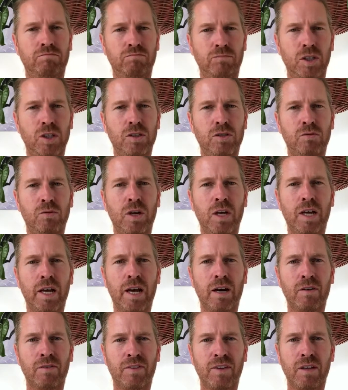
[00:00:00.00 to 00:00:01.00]
This is really
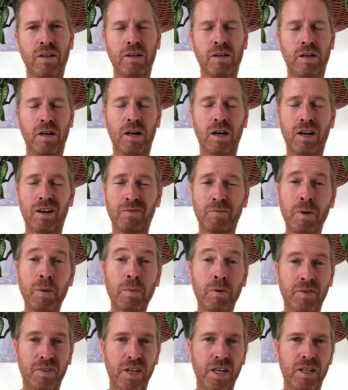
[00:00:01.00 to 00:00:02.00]
healthy. A lot of
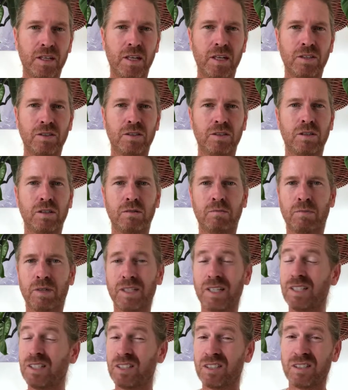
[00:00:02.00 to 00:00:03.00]
people think this, but
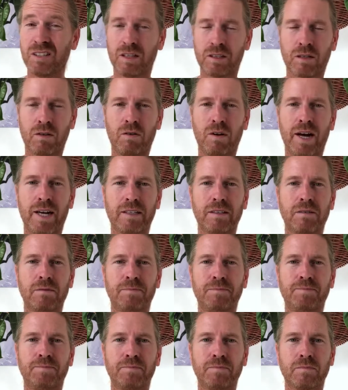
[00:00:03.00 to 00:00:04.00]
this is not correct.
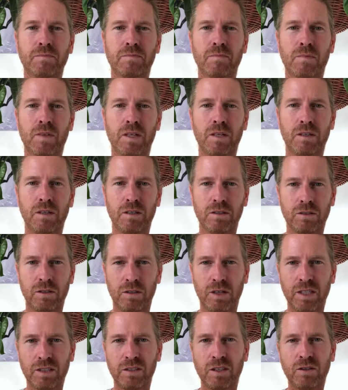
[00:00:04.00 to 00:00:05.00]
So
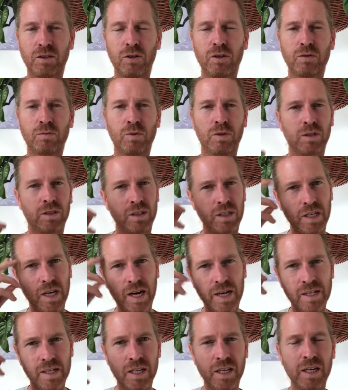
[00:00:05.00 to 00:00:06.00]
that's the third one, the
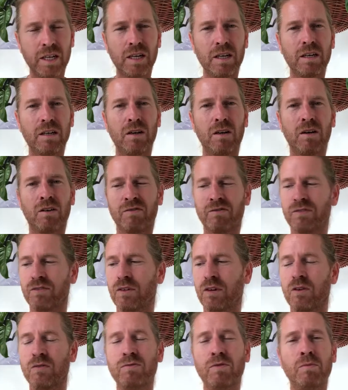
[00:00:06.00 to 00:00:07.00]
idea of
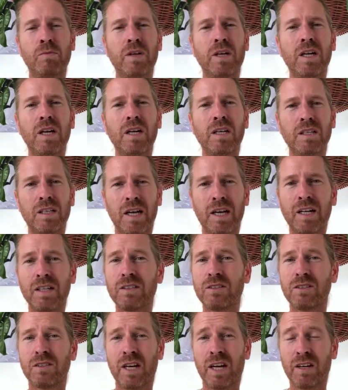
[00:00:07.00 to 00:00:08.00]
overbreathing, that
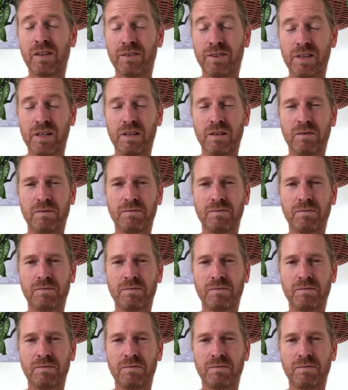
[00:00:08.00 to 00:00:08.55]
it's healthy.